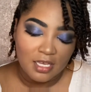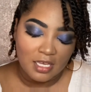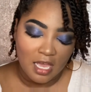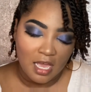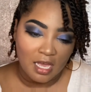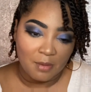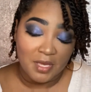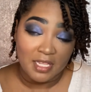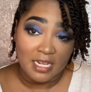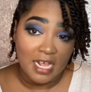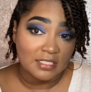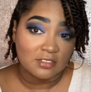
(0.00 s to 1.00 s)
And
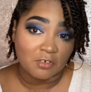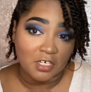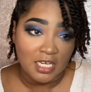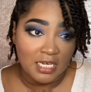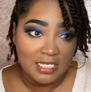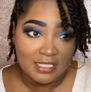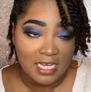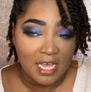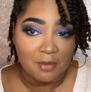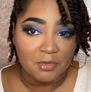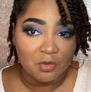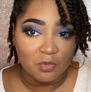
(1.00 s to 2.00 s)
that's for any
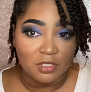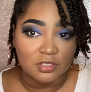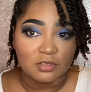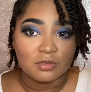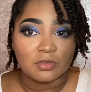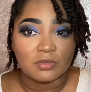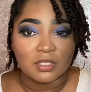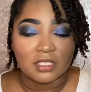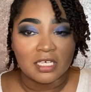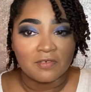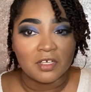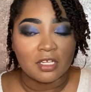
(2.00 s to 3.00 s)
time. You want to
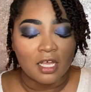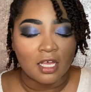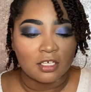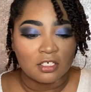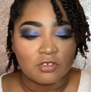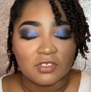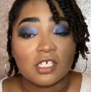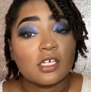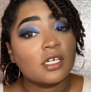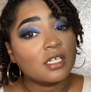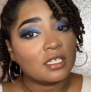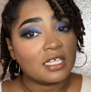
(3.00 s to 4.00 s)
use a
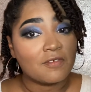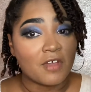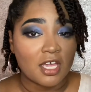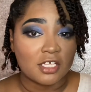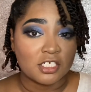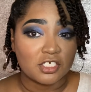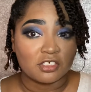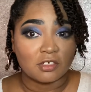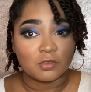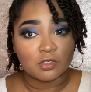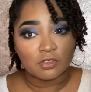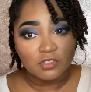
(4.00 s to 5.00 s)
good leave-in conditioner. If
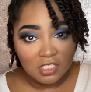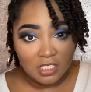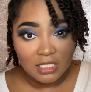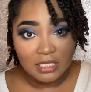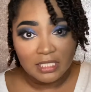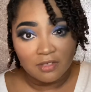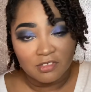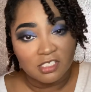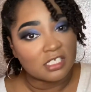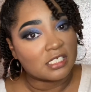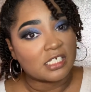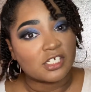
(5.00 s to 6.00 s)
you use a good leave-in
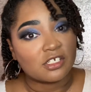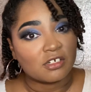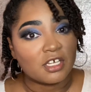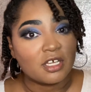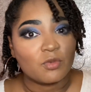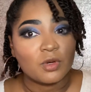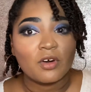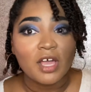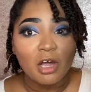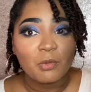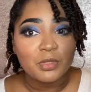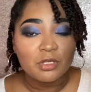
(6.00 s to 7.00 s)
conditioner, it will
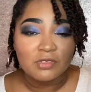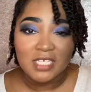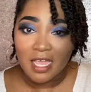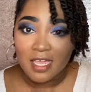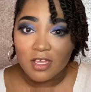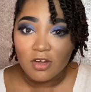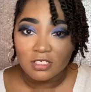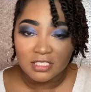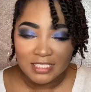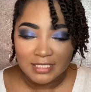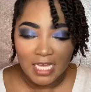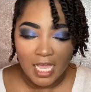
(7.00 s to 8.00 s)
help you
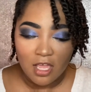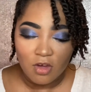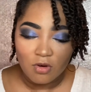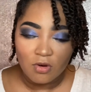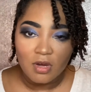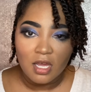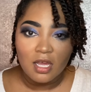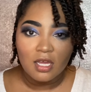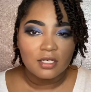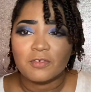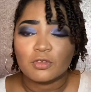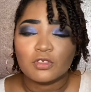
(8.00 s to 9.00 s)
detangle.
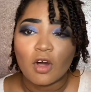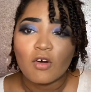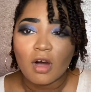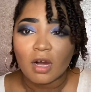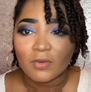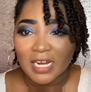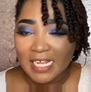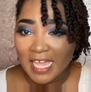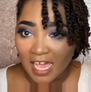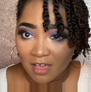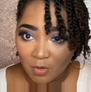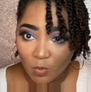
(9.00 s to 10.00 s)
If you don't already
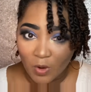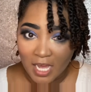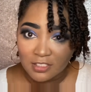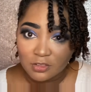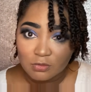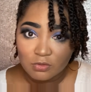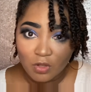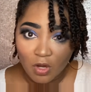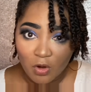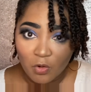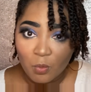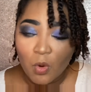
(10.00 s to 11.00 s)
have a wide tooth
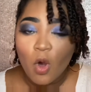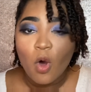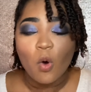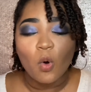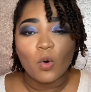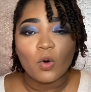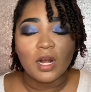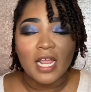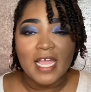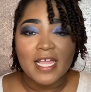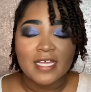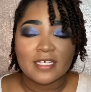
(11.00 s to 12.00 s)
comb or
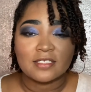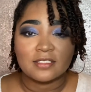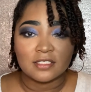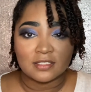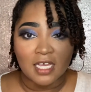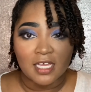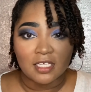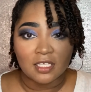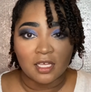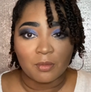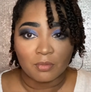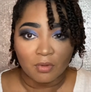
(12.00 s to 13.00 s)
a
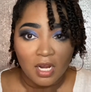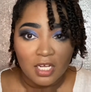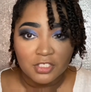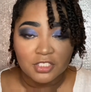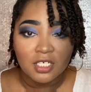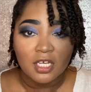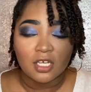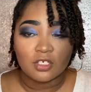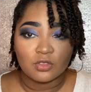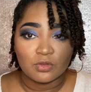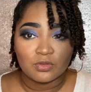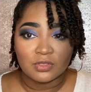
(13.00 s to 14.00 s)
detangling brush,
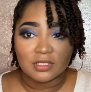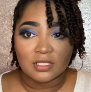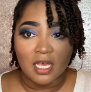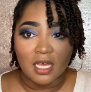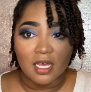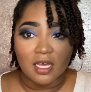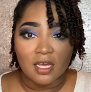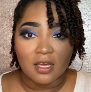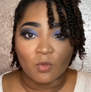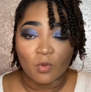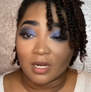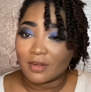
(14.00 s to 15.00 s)
use
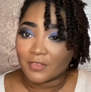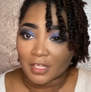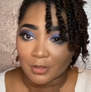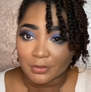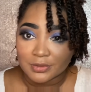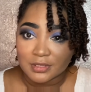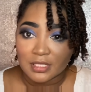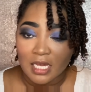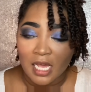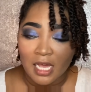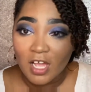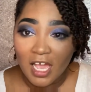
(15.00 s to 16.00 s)
one of those.
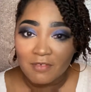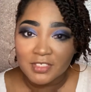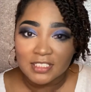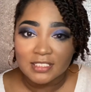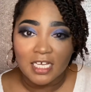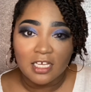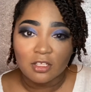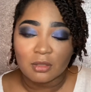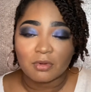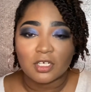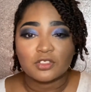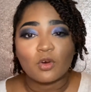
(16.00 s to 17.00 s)
I have a detangling
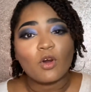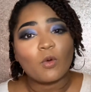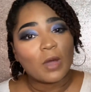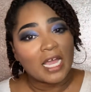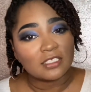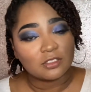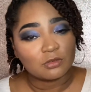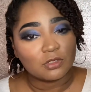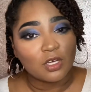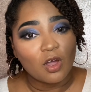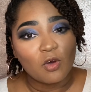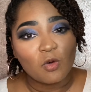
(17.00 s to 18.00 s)
brush or a wide tooth
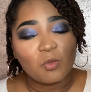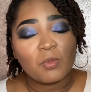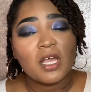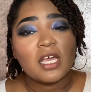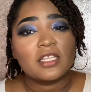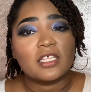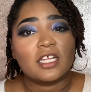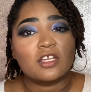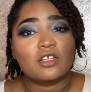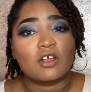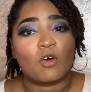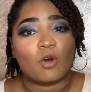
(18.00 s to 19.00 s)
comb,
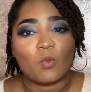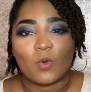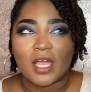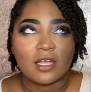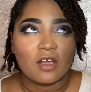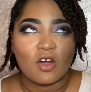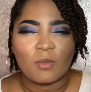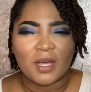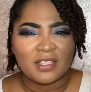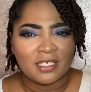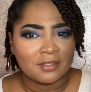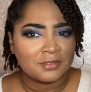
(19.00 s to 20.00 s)
or wet comb, I
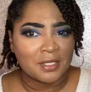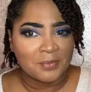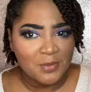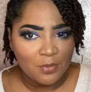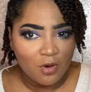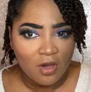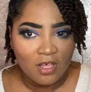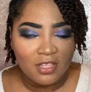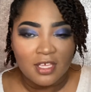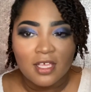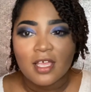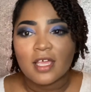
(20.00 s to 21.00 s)
think some people call it.